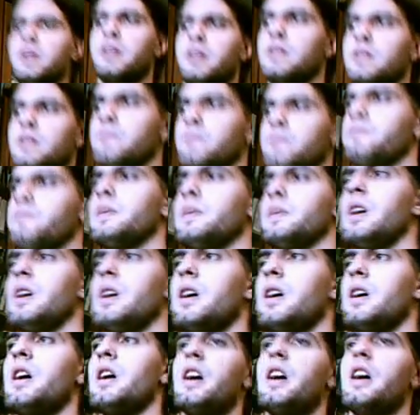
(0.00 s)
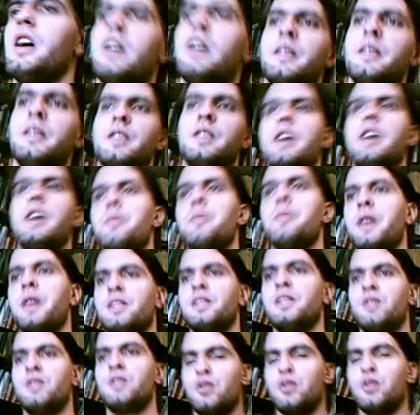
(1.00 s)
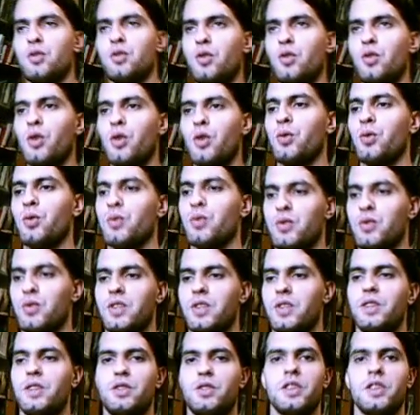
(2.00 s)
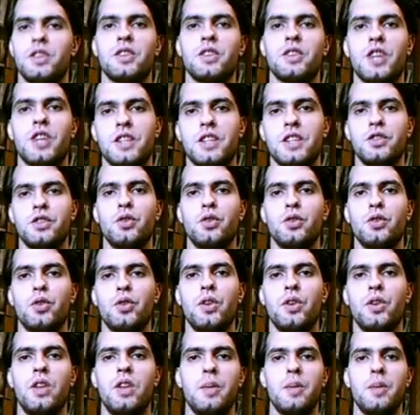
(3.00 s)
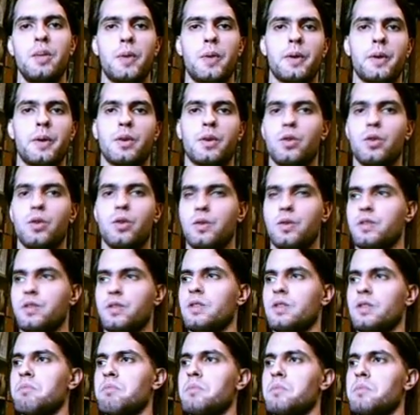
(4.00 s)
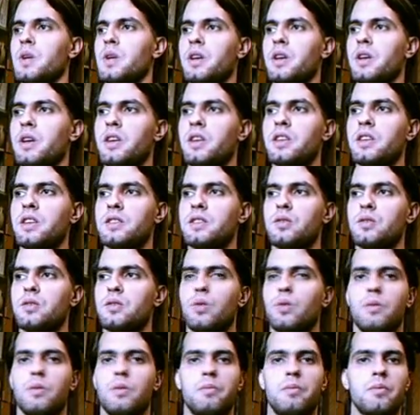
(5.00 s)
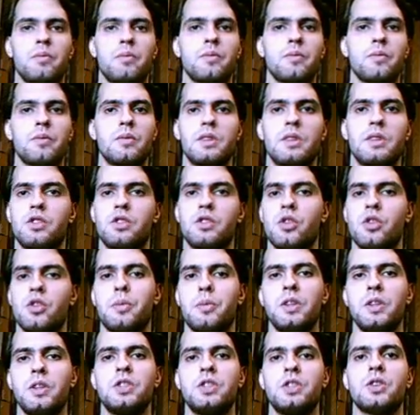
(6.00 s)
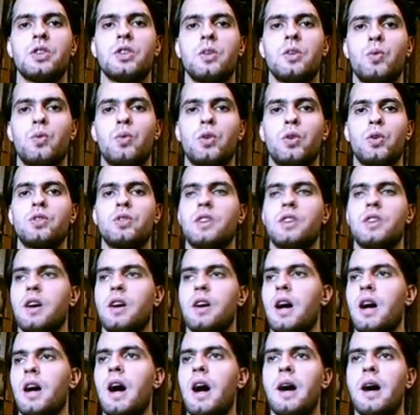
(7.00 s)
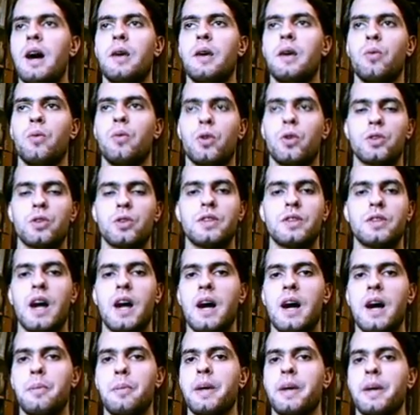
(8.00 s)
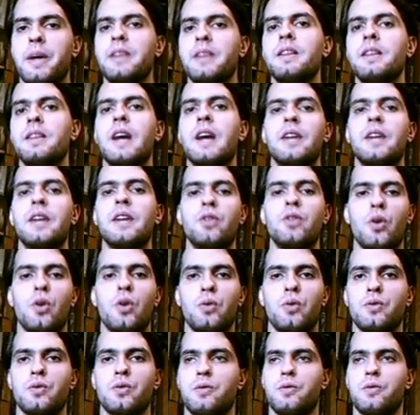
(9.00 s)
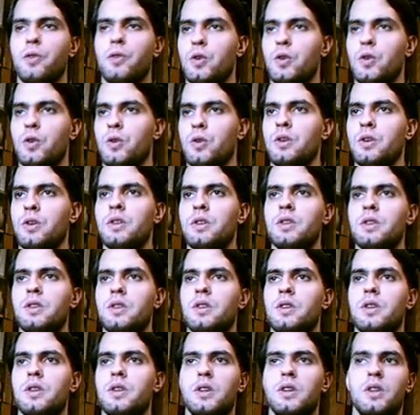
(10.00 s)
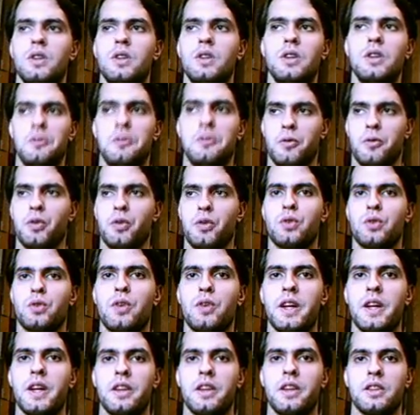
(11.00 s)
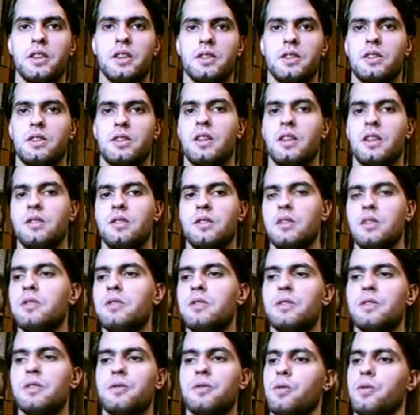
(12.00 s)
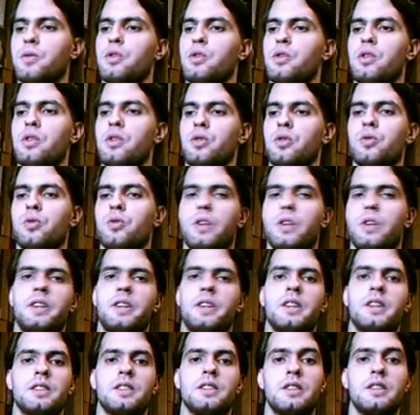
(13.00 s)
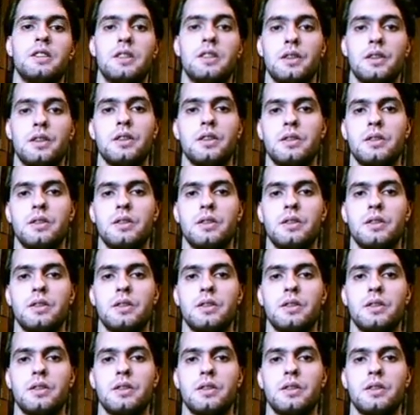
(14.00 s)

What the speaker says: Yeah, I am amazed that you know such thinker as Yuri Lipa, because his geopolitical works are mainly unknown for Ukrainians and even for Ukrainian